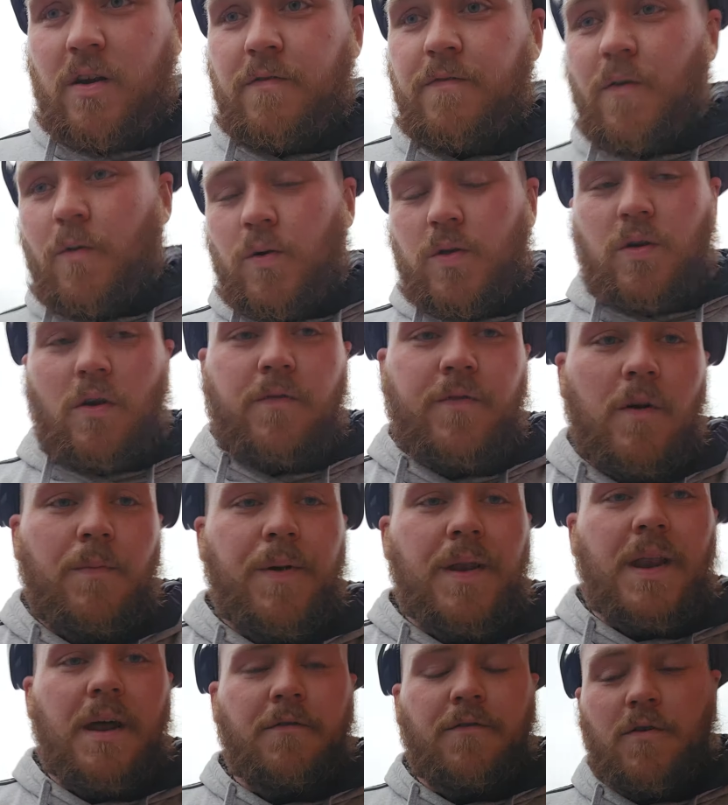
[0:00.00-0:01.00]
looking forward to. I've
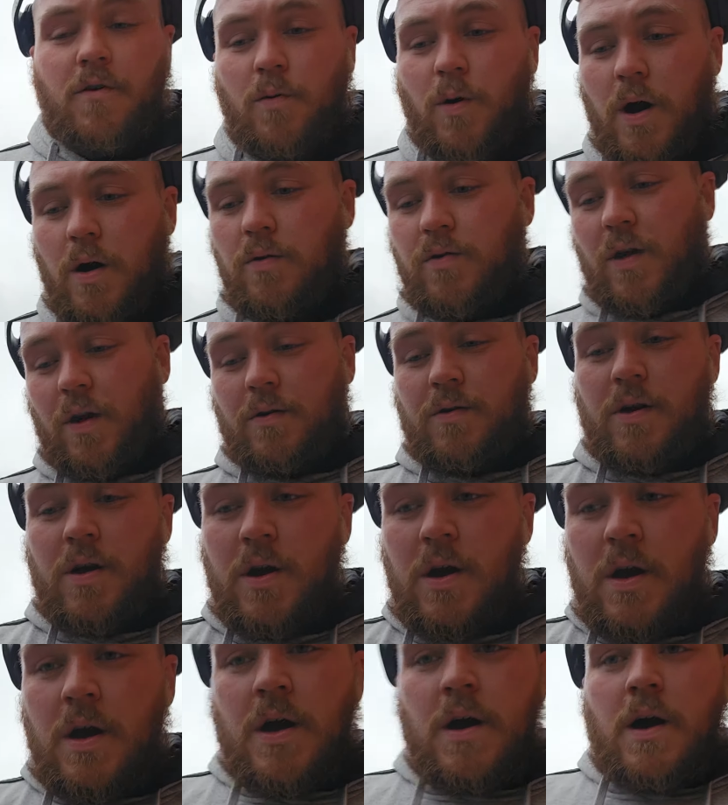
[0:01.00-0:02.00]
not been there for a while, so
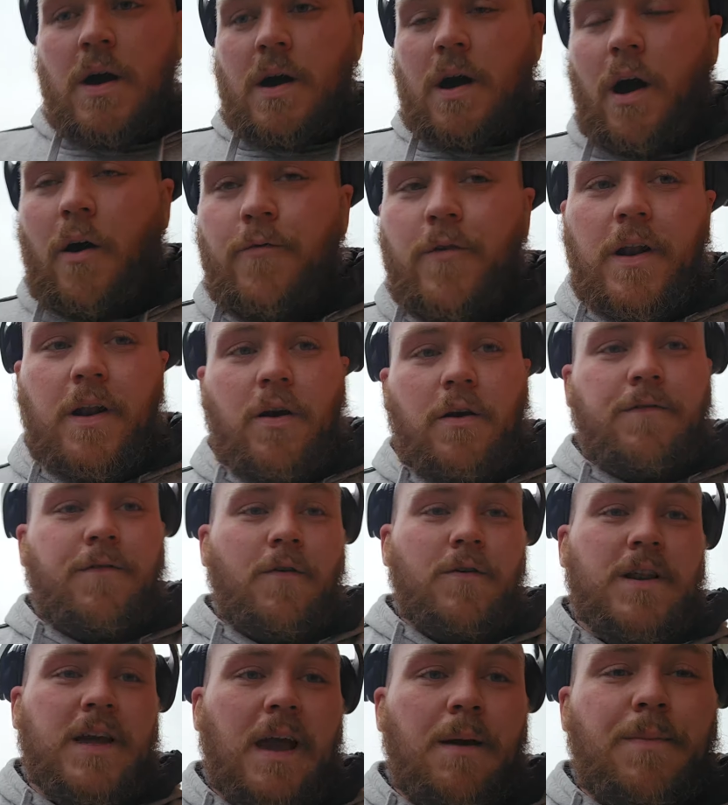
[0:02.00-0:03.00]
I'm really looking
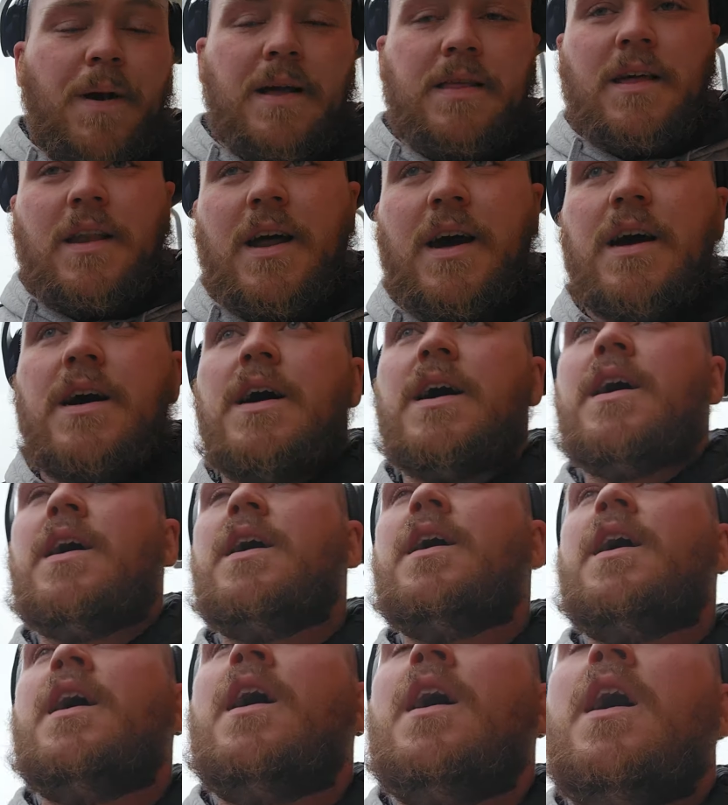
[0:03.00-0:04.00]
forward to getting back to
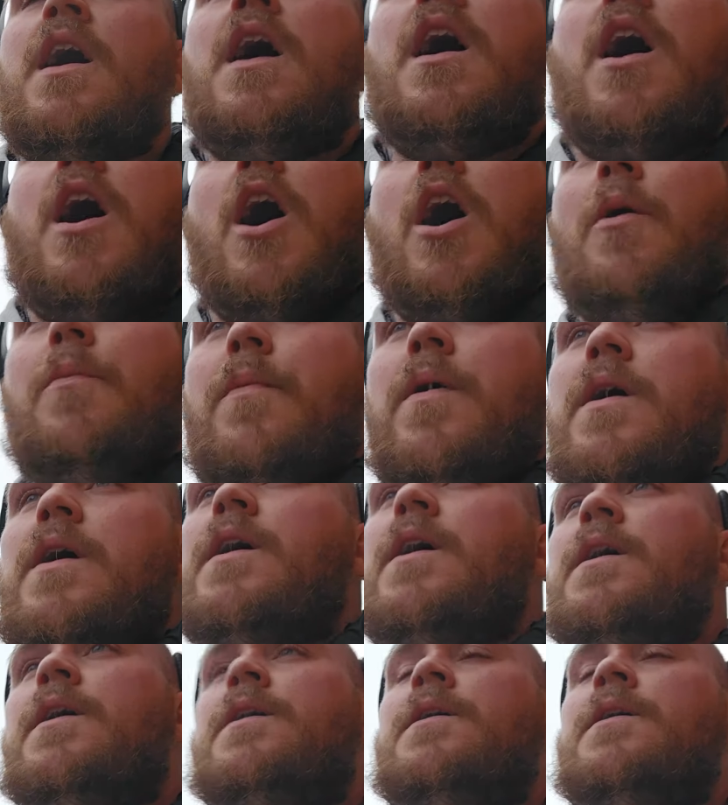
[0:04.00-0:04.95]
that.